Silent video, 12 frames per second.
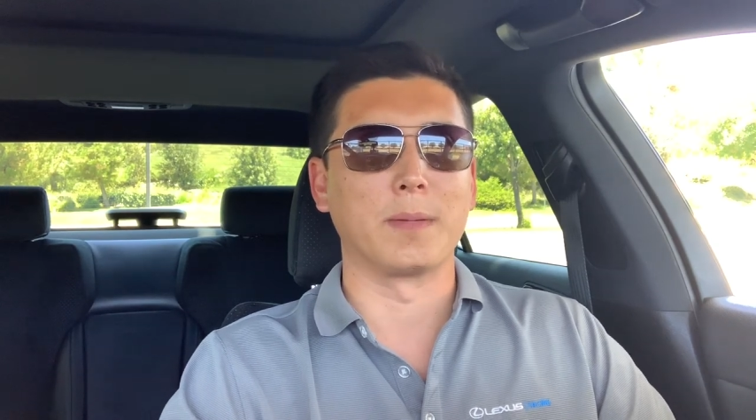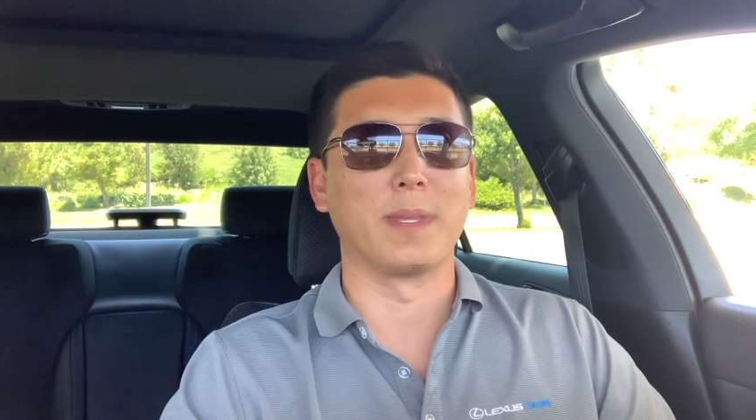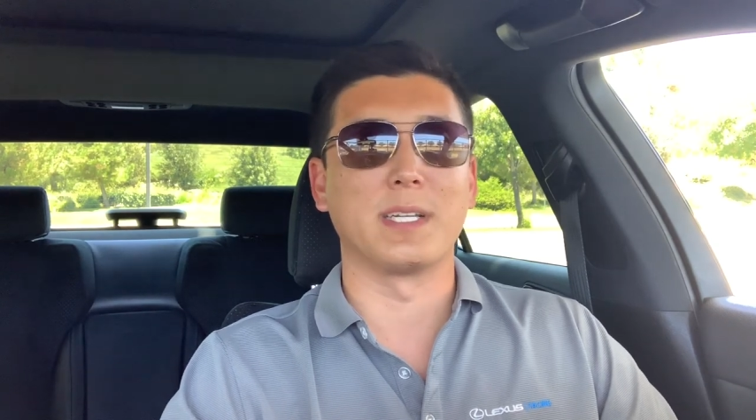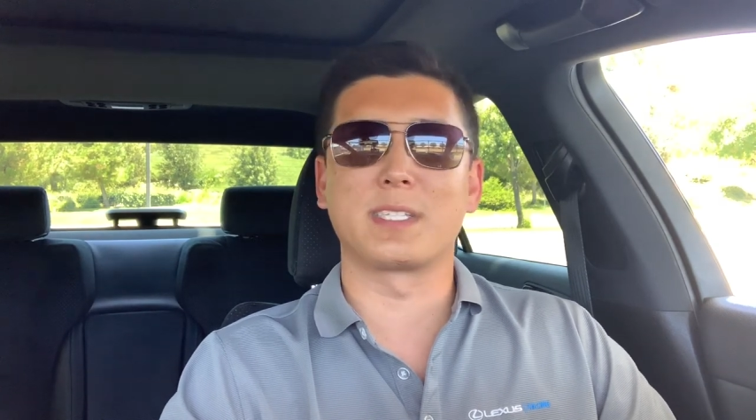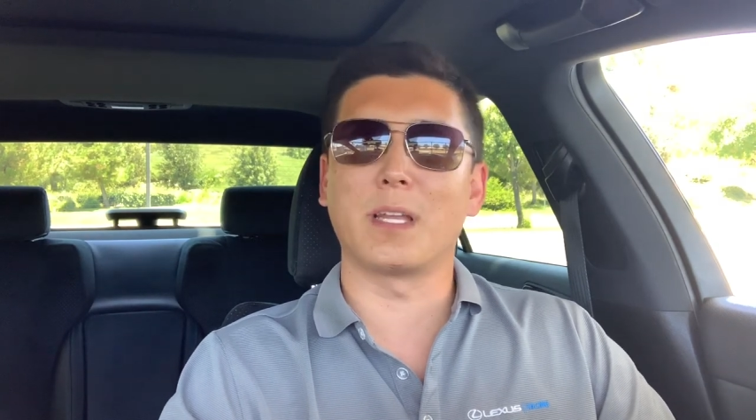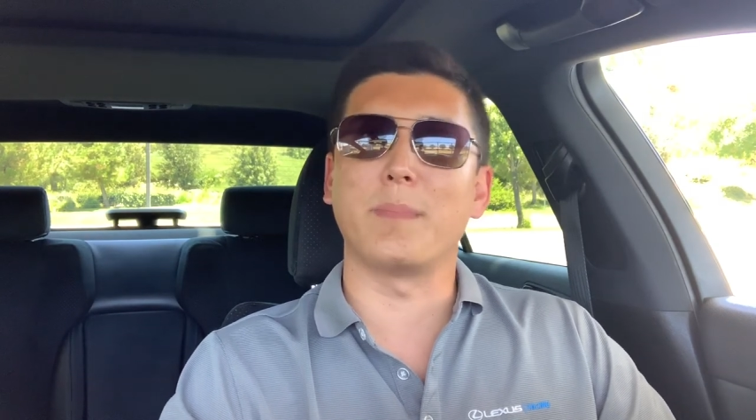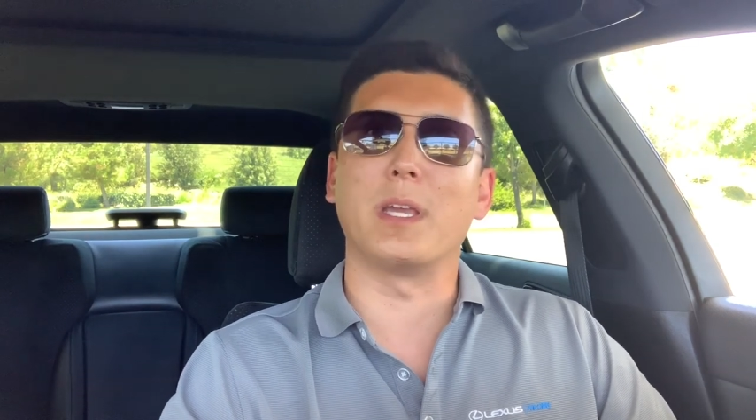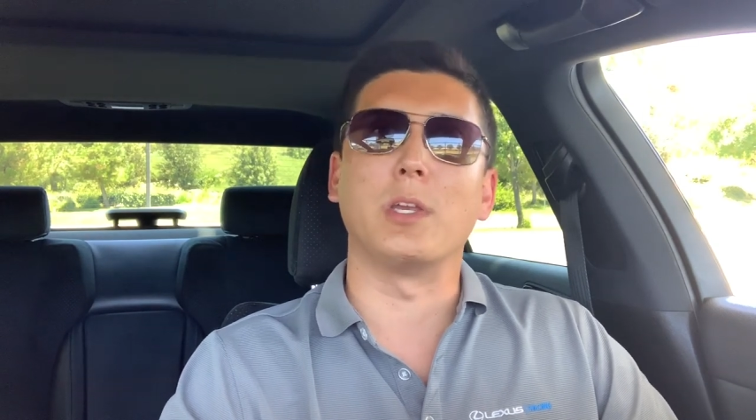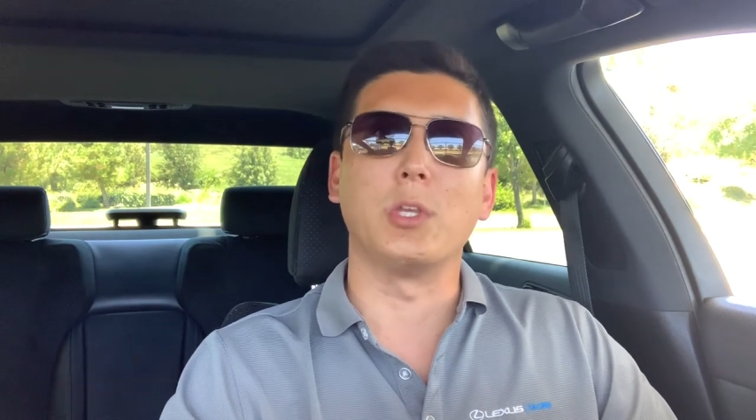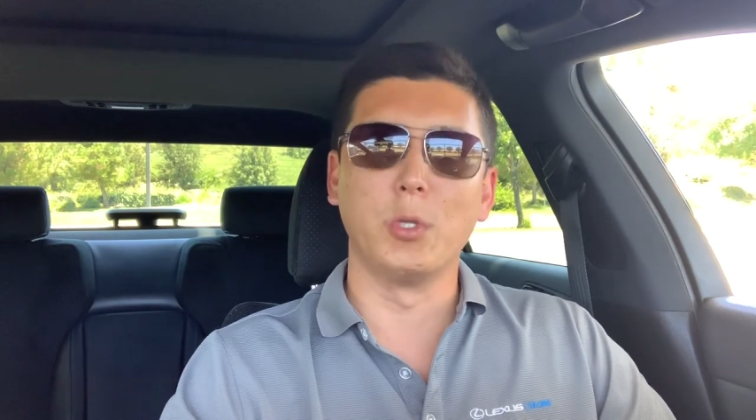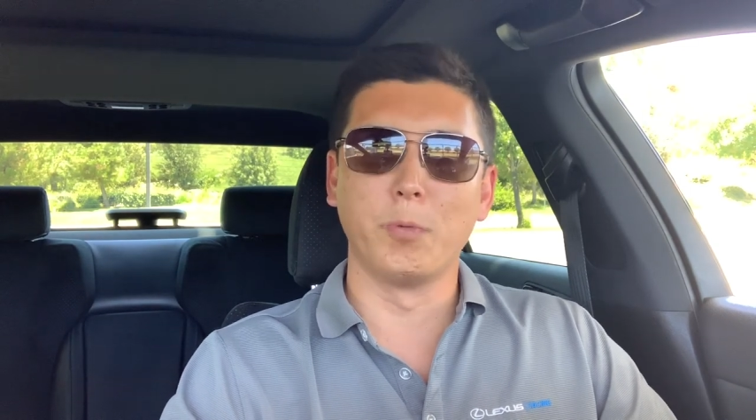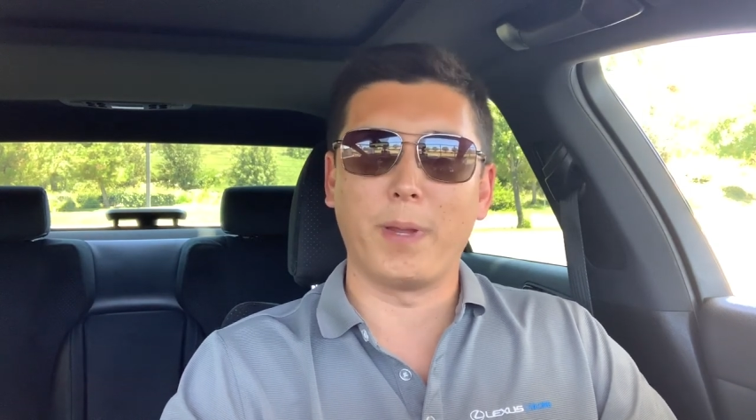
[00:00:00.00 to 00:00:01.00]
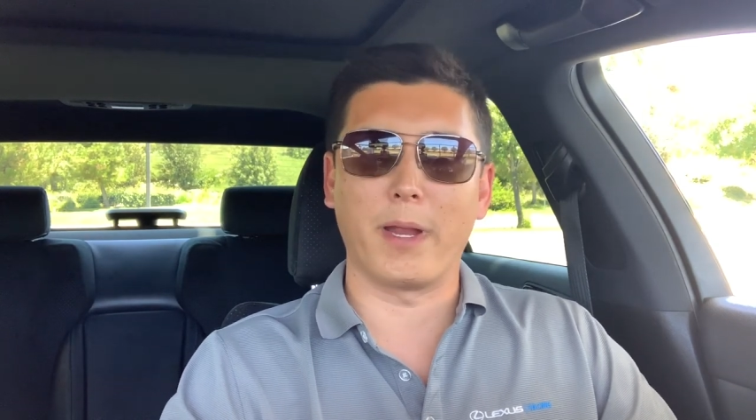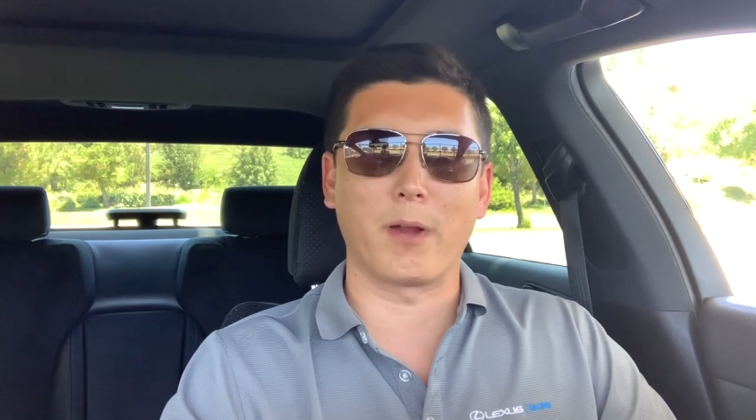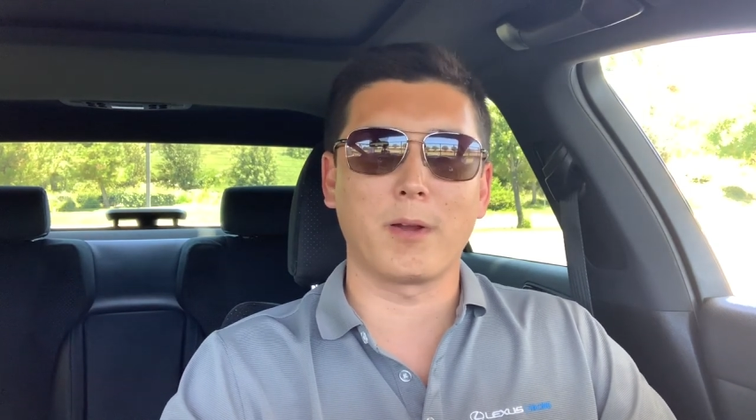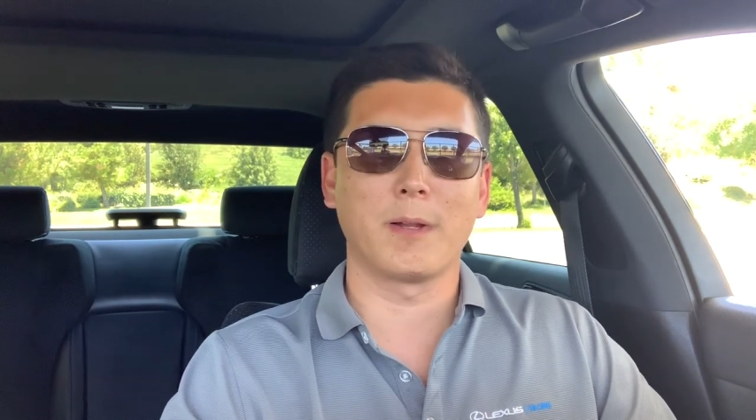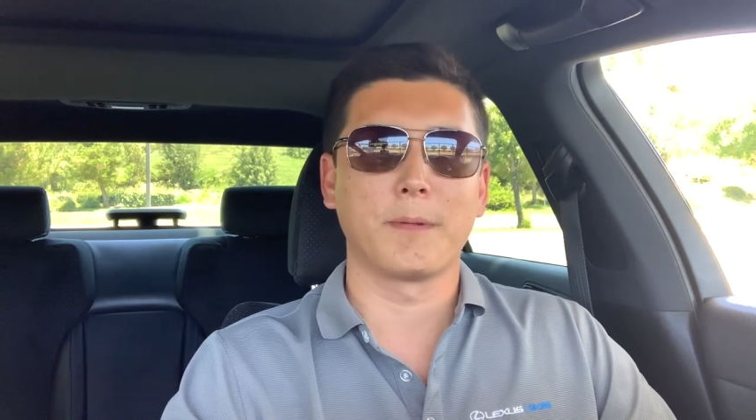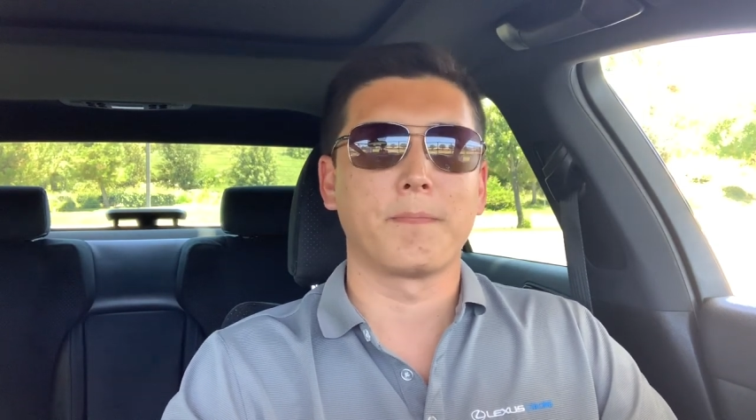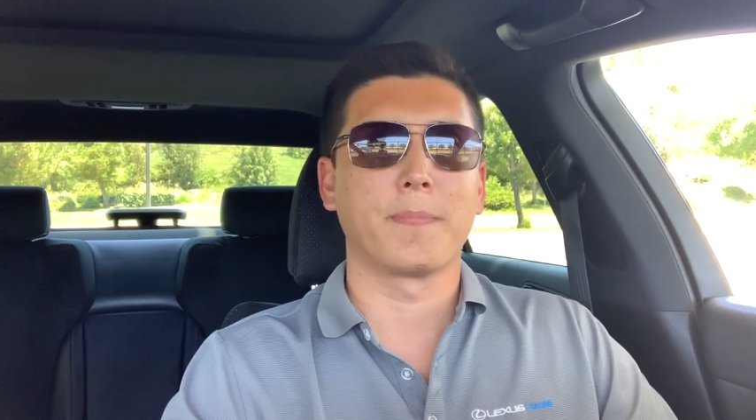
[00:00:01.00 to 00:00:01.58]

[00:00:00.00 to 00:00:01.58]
they sent me a new pair